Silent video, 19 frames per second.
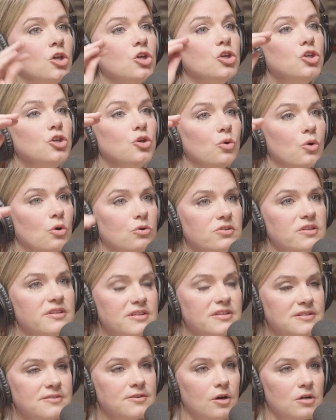you go to
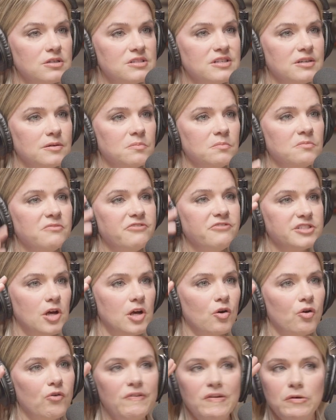this awesome
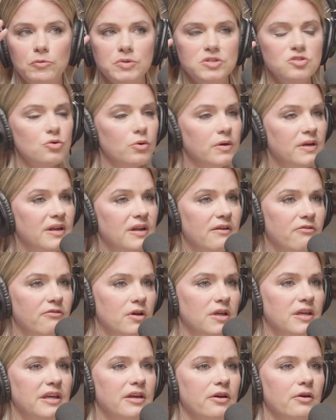photography retreat every
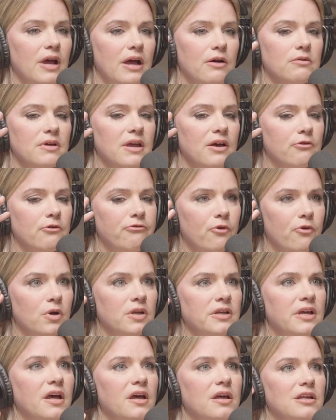year out in
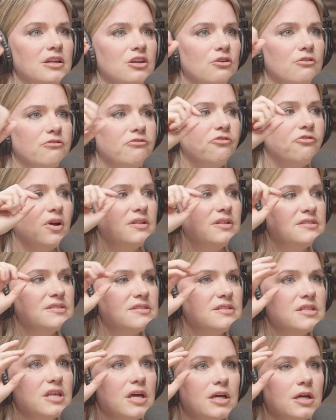California, and your
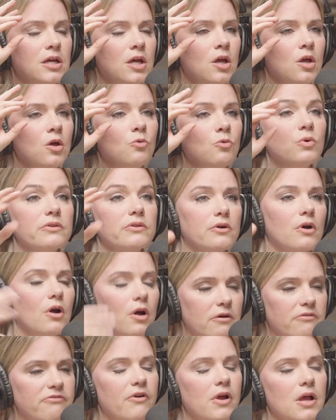friends, they're
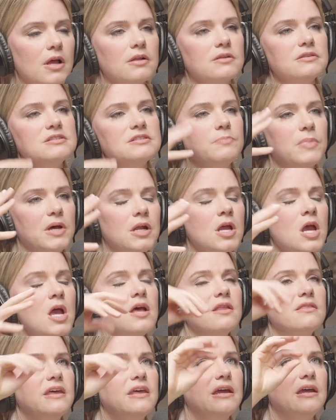our friends, but
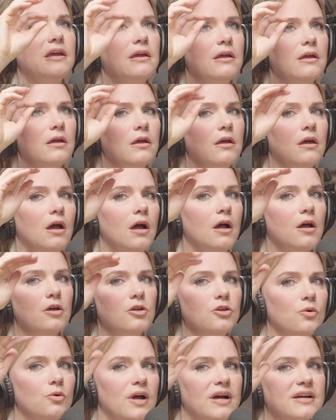
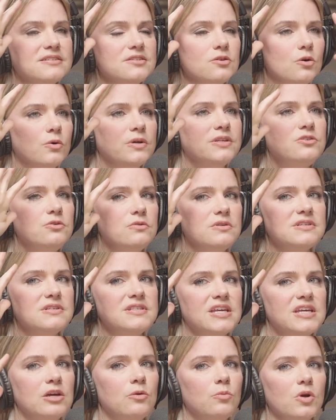you guys always do this
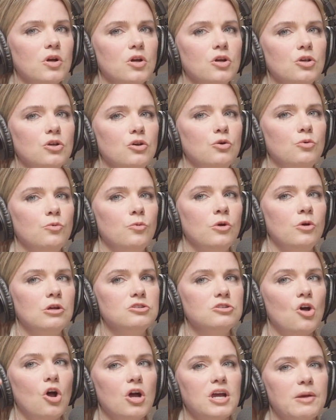thing where you
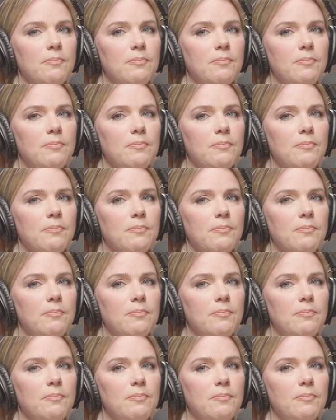talk